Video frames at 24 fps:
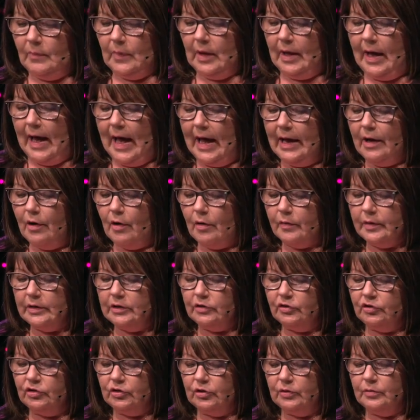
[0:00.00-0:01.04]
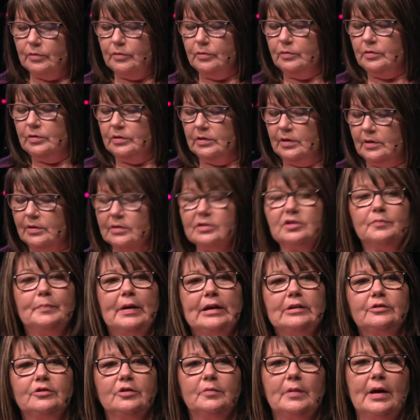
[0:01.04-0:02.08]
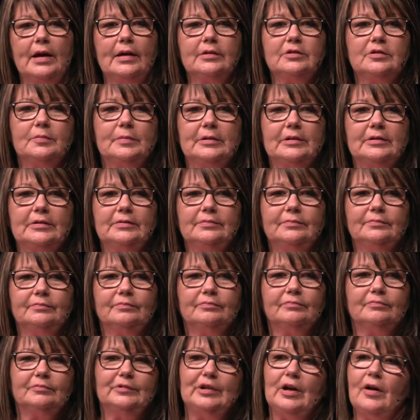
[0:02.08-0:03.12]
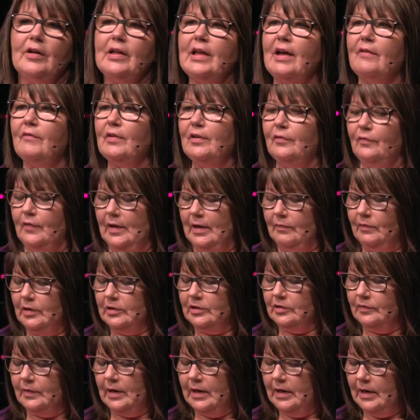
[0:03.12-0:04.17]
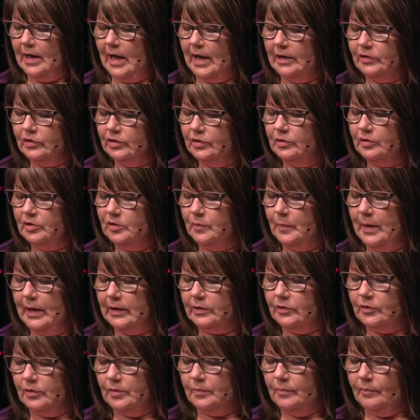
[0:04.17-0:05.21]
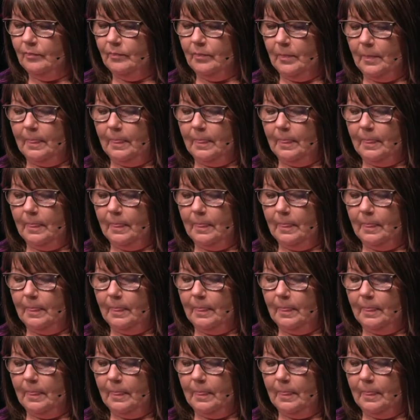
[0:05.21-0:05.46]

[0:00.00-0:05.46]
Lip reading: I always choose Spectrum Hospital. We all have our favorites, right? I choose Spectrum.